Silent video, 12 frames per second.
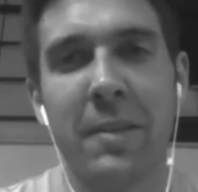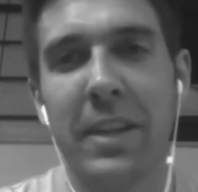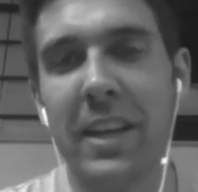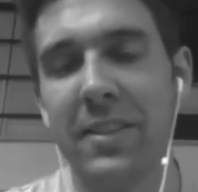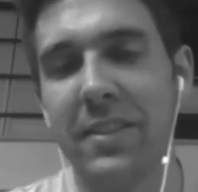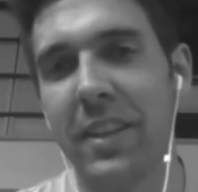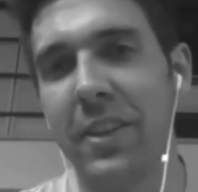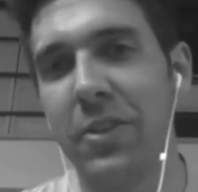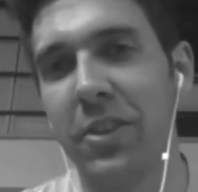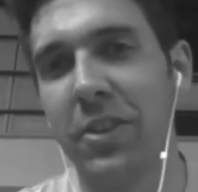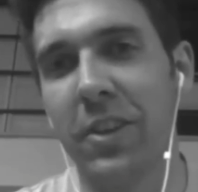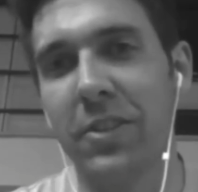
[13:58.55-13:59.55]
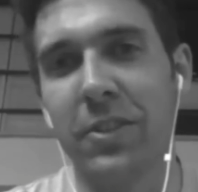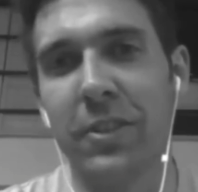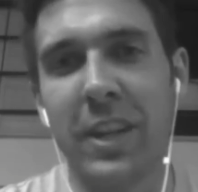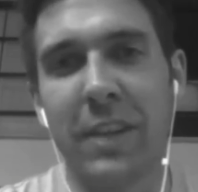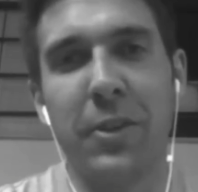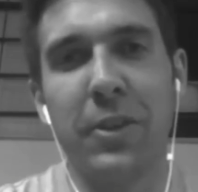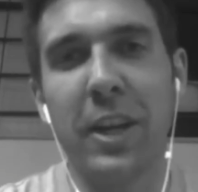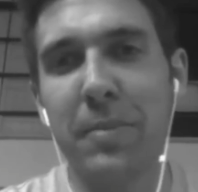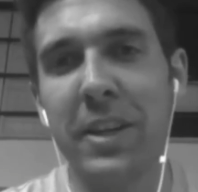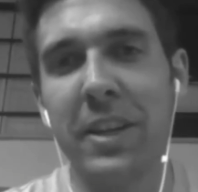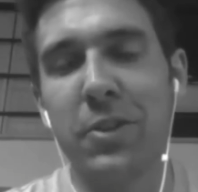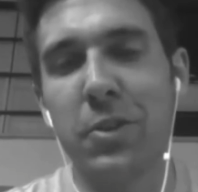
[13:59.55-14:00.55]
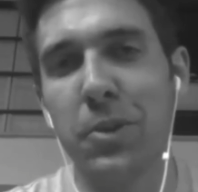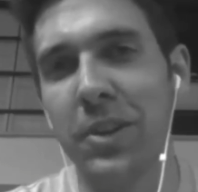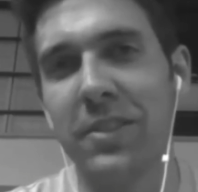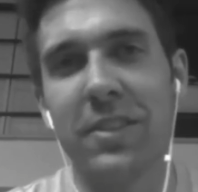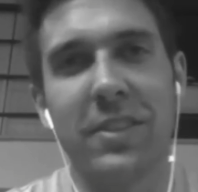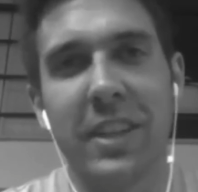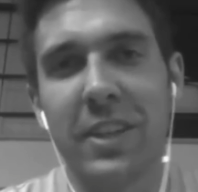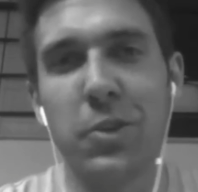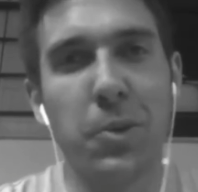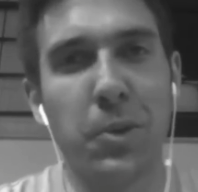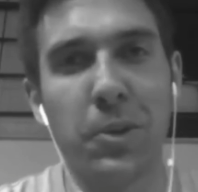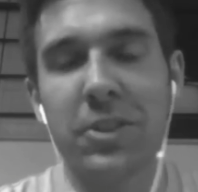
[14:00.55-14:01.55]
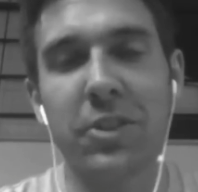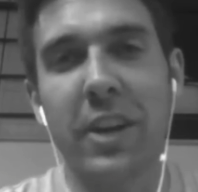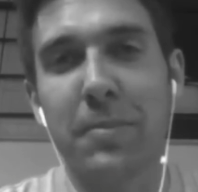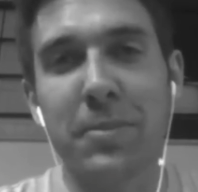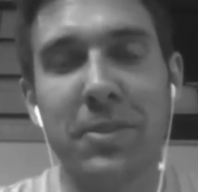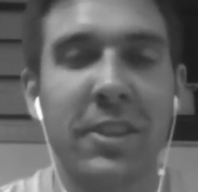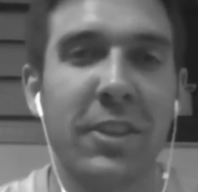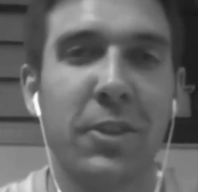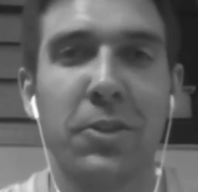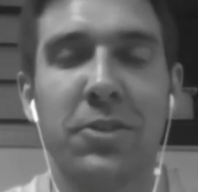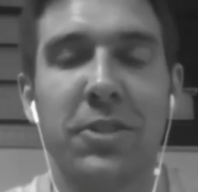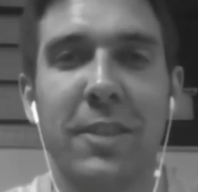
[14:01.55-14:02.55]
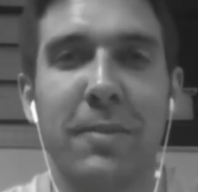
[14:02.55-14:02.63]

That said, you should also, if you like being a tourist and seeing tourist traps, go see